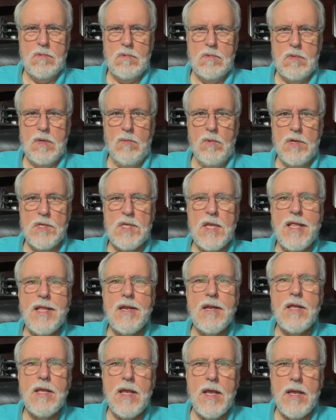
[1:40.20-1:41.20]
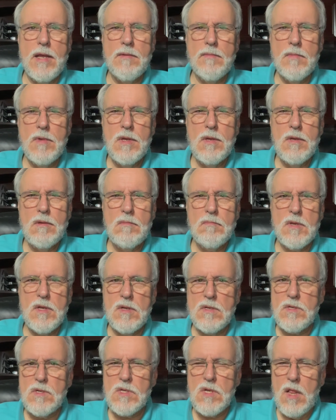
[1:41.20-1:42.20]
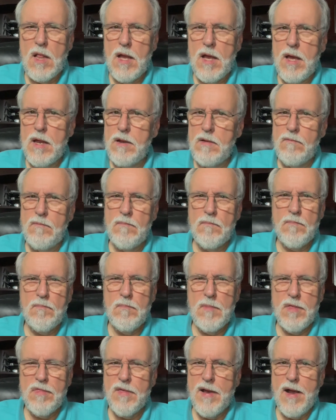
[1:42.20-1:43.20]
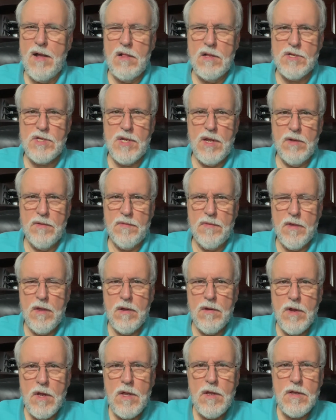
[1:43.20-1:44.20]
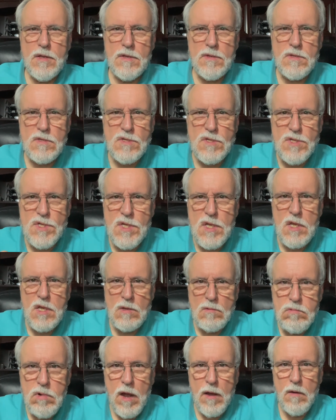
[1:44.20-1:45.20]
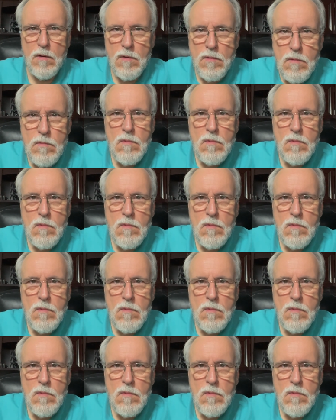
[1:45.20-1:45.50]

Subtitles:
I want to say that again because there's a lot of mythology out there. Zero.